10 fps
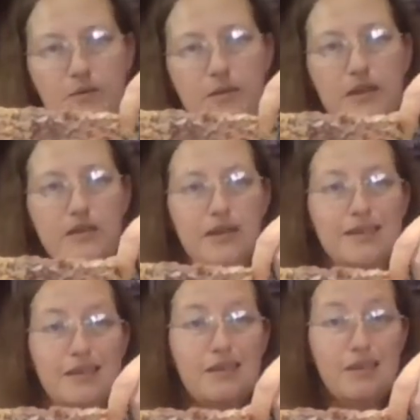because I
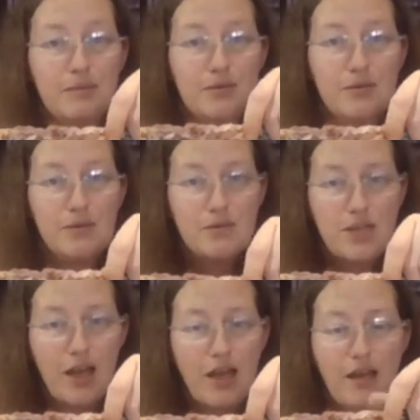did a double
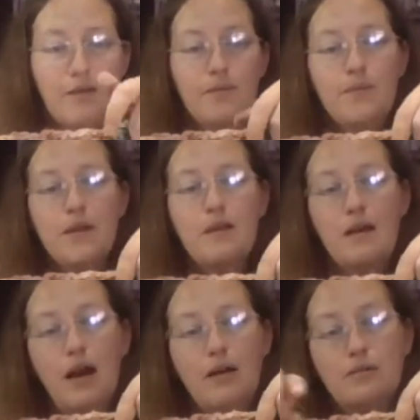crochet,
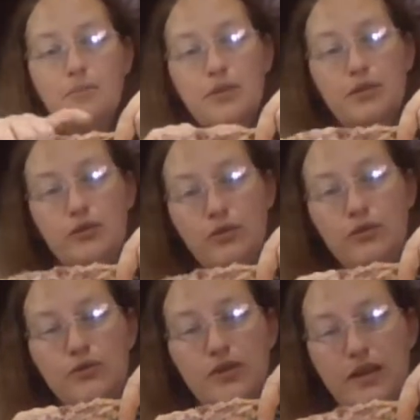I will put
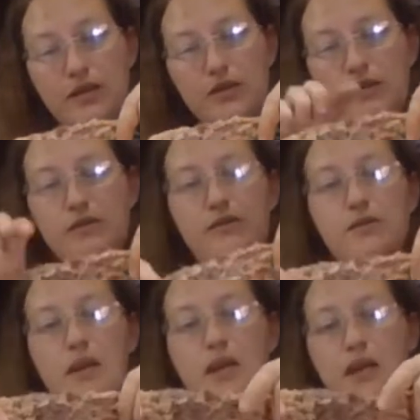2
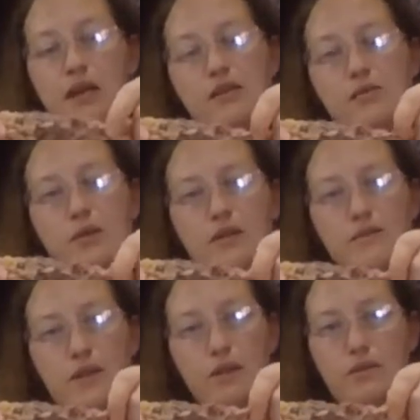stitches in each one
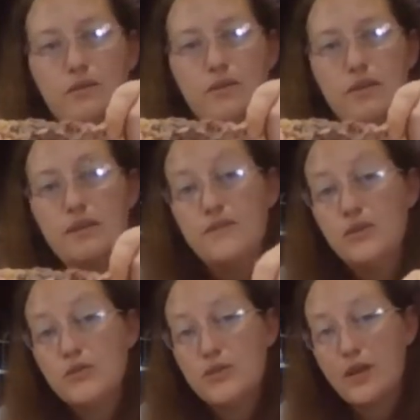of the holes. If
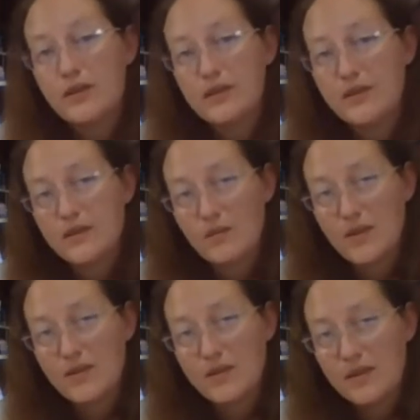you started this with
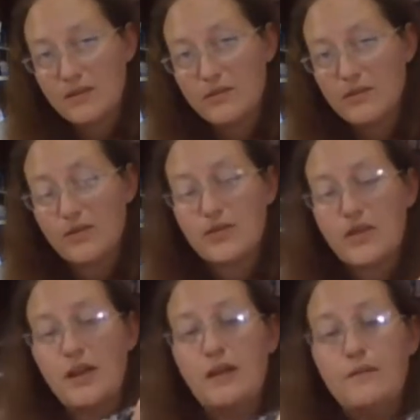a single
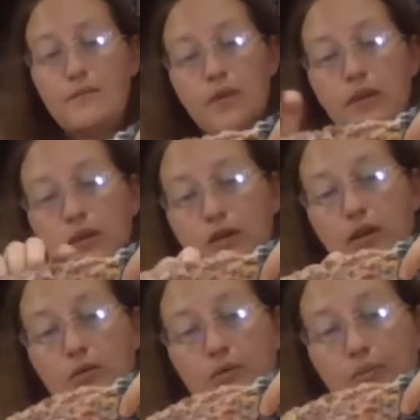crochet,
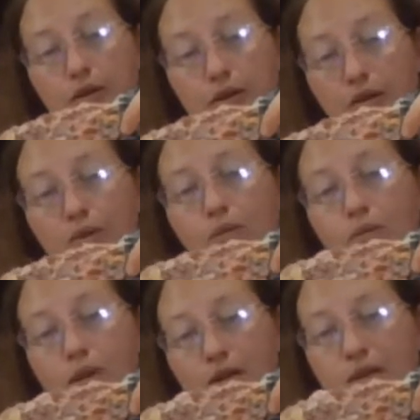you would put
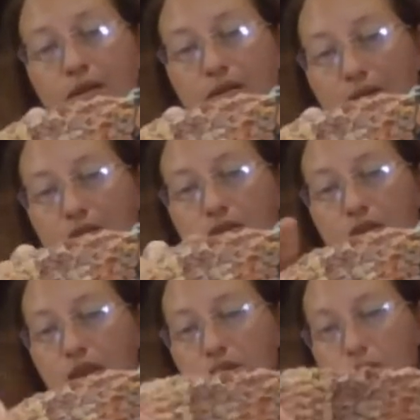1 stitch
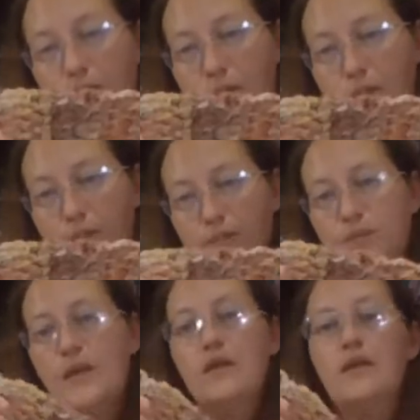in each hole.
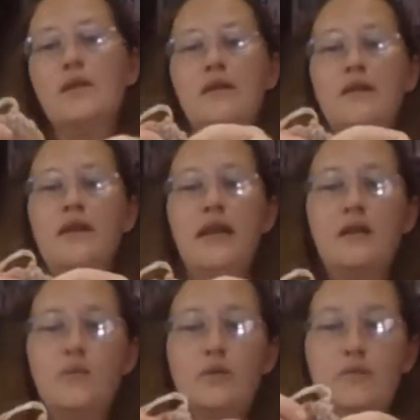
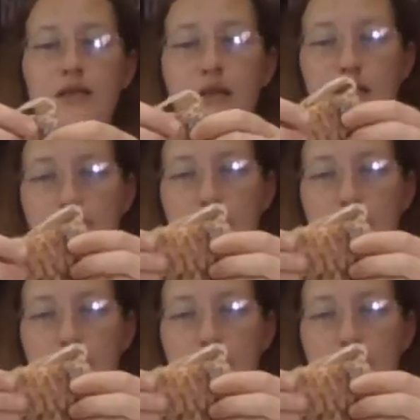And when we get